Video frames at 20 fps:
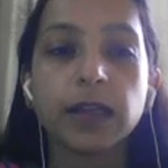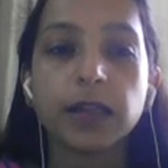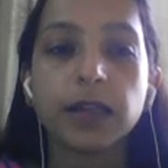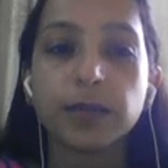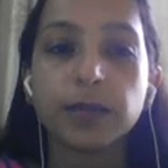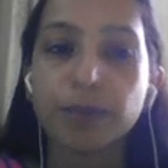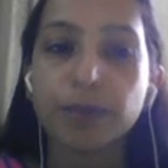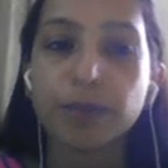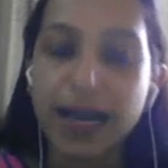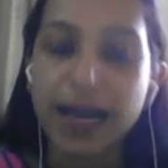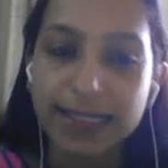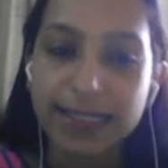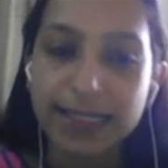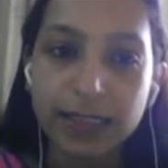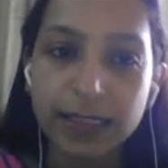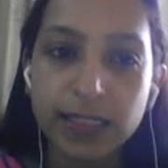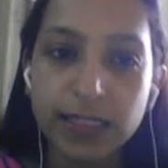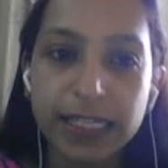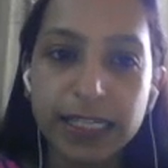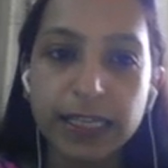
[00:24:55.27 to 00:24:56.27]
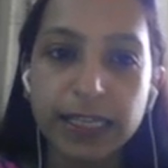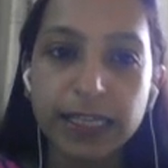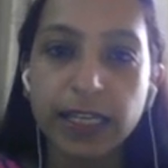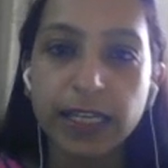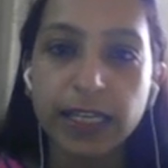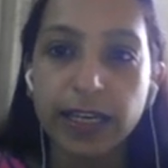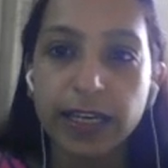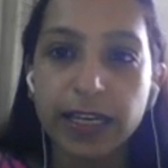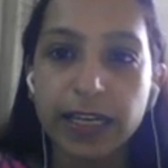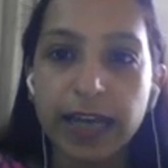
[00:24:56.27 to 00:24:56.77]
Maslow's need
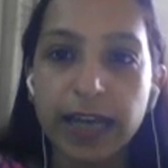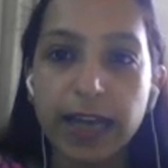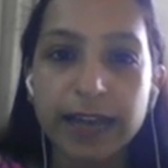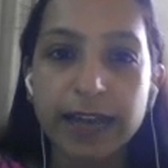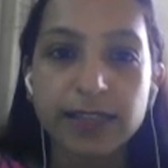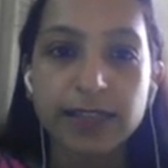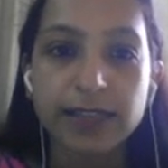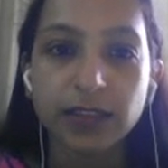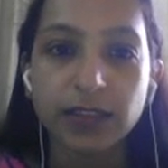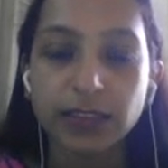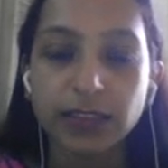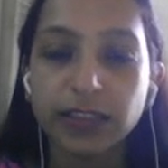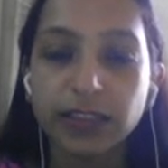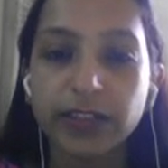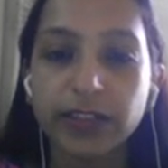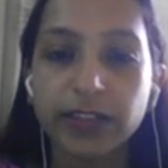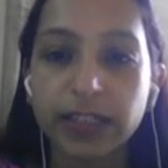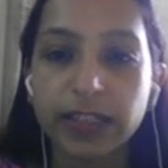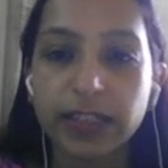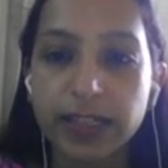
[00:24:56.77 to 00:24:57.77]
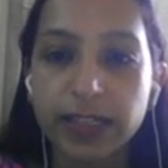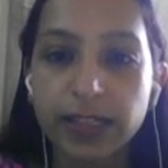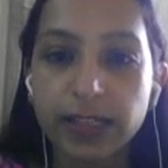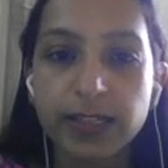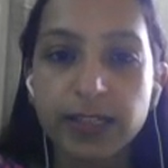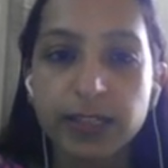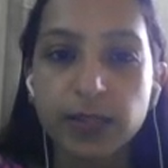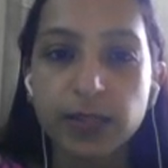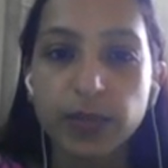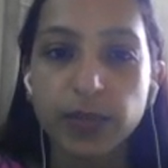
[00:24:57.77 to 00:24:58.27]
theory has certain
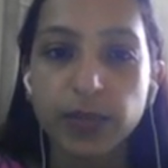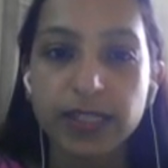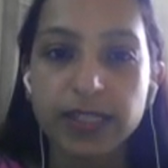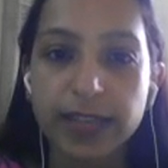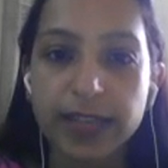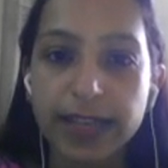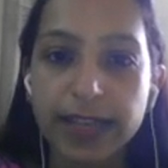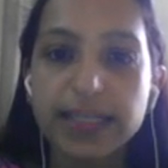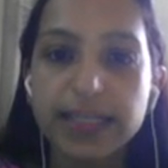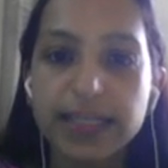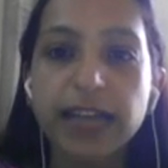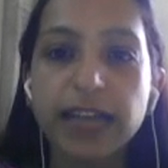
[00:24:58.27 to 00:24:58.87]
critics which says that